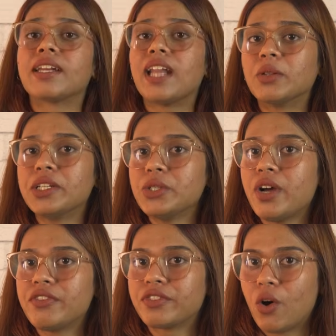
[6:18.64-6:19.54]
Now that you
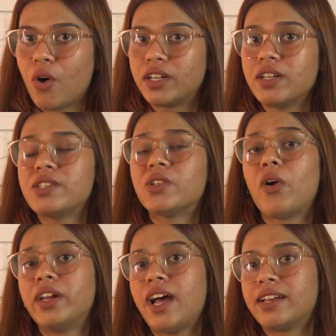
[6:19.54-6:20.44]
have got a
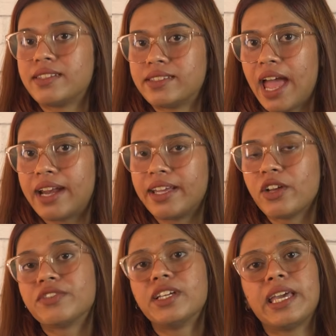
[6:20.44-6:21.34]
solid
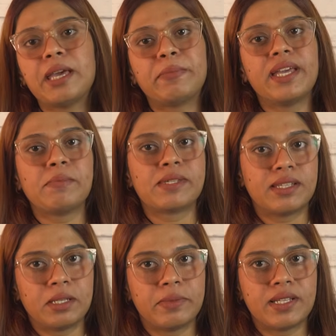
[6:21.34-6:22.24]
understanding of the APM
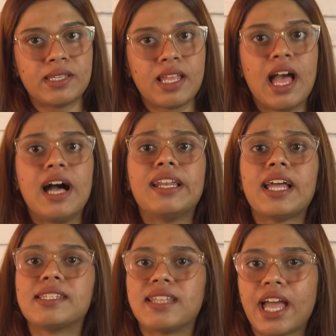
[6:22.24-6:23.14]
syllabus,
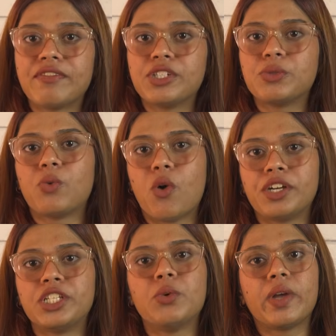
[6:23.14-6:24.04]
let's dive into
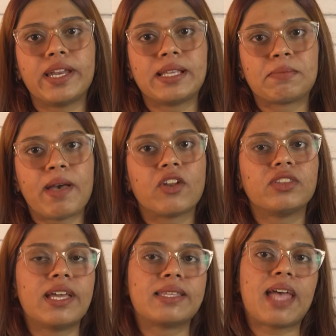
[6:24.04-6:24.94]
what you can expect
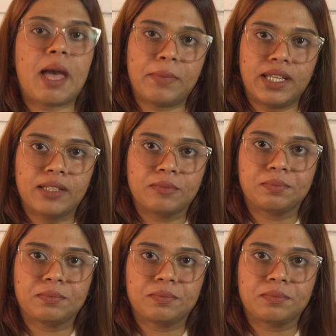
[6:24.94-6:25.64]
on the exam day.